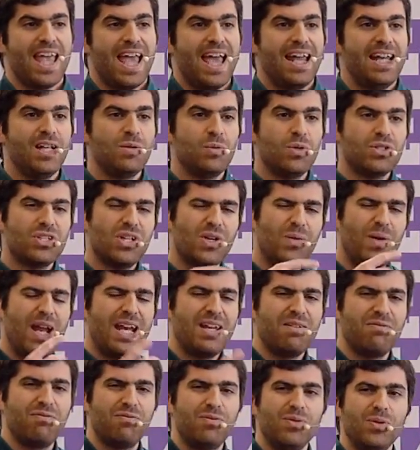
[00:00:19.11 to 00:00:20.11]
And it was
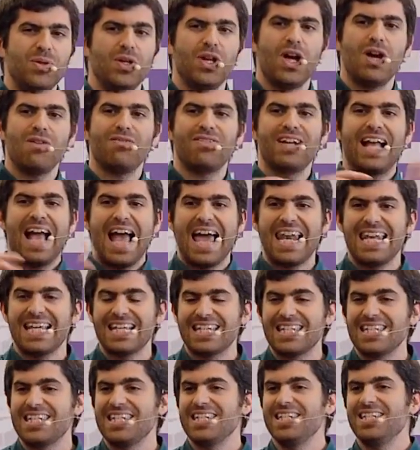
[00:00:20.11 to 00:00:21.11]
already full of
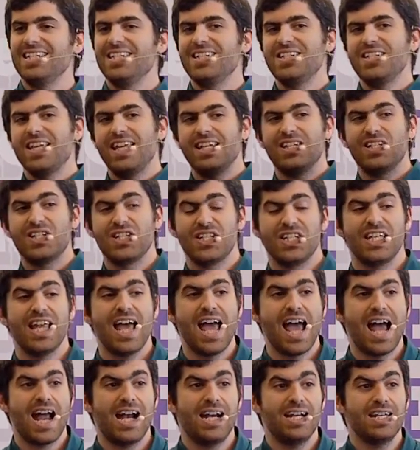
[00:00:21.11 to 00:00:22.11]
galaxies and
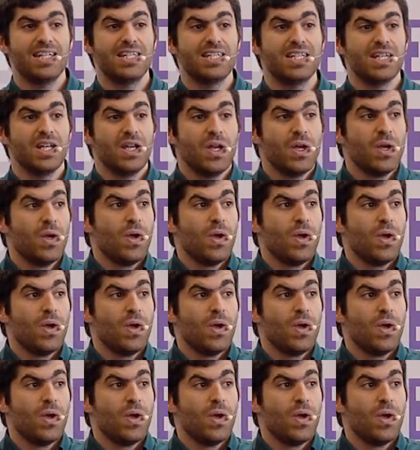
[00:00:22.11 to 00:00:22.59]
stars